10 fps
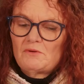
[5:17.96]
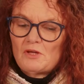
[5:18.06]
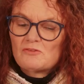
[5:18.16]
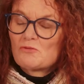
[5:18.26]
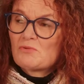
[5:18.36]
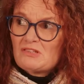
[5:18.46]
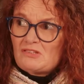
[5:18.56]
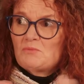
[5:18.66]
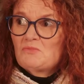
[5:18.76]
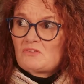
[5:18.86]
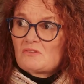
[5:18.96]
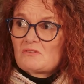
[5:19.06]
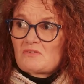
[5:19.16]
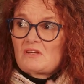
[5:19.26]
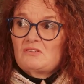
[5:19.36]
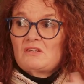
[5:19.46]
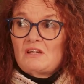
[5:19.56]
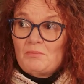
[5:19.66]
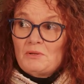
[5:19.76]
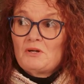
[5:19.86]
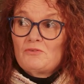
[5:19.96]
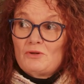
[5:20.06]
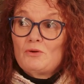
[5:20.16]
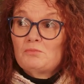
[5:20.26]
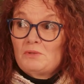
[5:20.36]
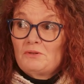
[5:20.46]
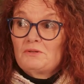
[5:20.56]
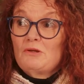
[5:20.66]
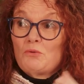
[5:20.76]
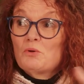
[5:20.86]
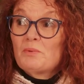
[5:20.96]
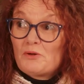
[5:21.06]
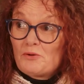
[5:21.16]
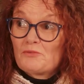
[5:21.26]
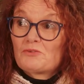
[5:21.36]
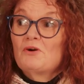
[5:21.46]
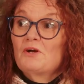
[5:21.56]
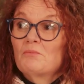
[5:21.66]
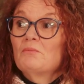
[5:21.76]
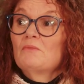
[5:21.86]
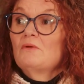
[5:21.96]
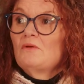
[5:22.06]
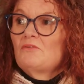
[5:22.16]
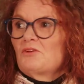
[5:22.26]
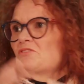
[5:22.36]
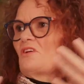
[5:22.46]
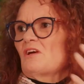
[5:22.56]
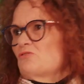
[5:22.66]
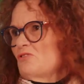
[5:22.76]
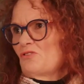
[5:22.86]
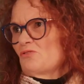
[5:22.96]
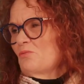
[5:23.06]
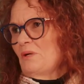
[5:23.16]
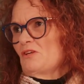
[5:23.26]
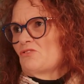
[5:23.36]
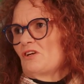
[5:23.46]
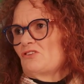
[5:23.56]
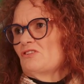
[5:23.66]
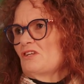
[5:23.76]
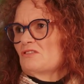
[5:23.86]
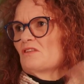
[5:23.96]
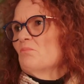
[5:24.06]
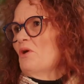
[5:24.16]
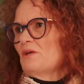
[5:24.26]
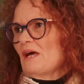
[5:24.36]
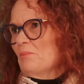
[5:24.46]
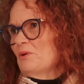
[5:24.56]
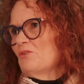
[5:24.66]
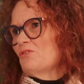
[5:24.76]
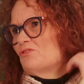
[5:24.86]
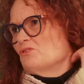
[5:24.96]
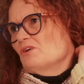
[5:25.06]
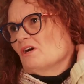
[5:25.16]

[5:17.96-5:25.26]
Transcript: Okay, so red teams tend to happen over a longer period of time than, say, a traditional penetration test that might happen over a few